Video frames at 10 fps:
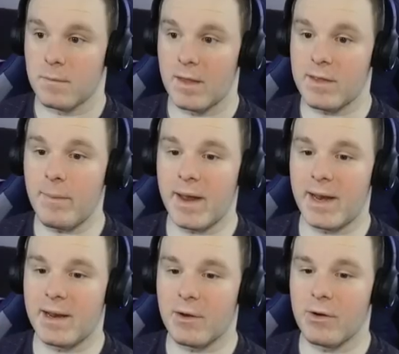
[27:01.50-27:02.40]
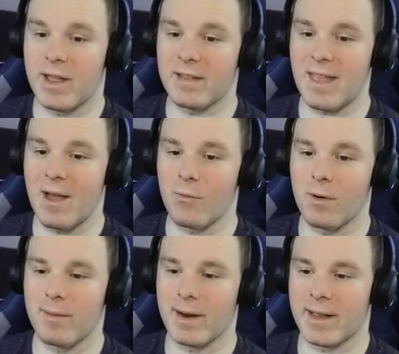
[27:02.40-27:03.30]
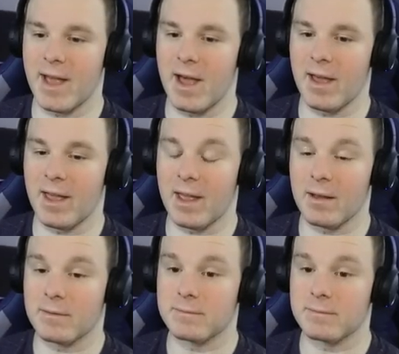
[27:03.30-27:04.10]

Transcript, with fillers: Somebody need to go get that woman a guy.